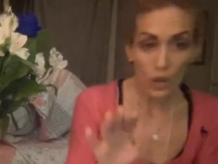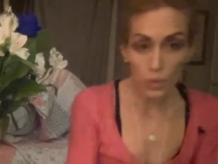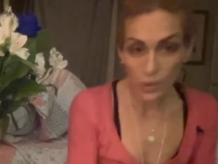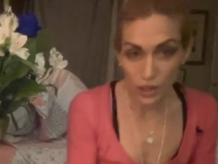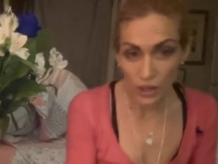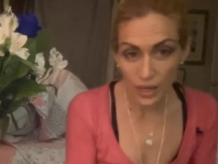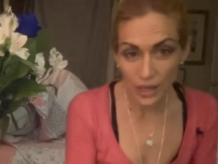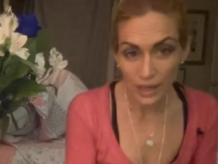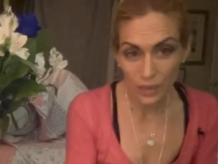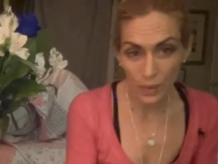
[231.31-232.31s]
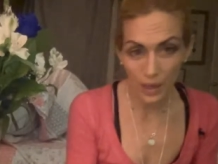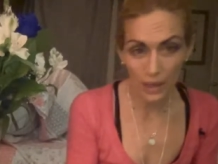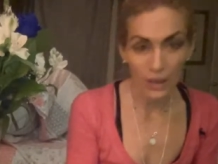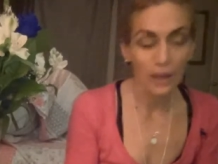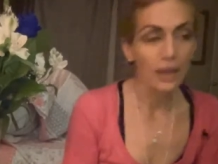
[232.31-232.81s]
was our Indian
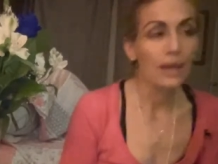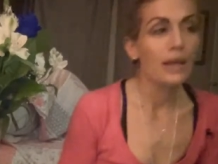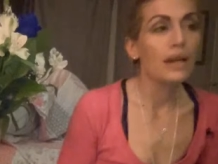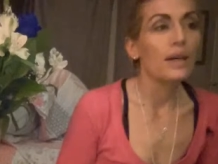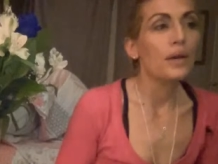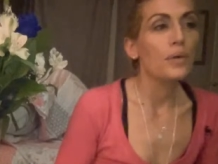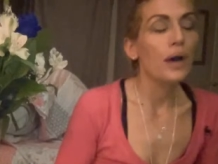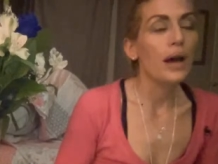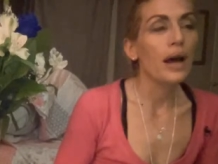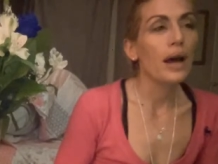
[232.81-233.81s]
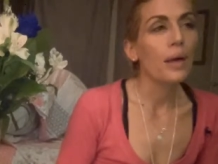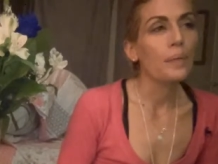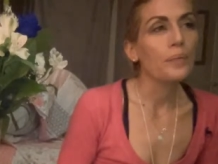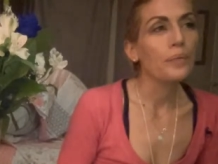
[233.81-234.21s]
wedding. Oh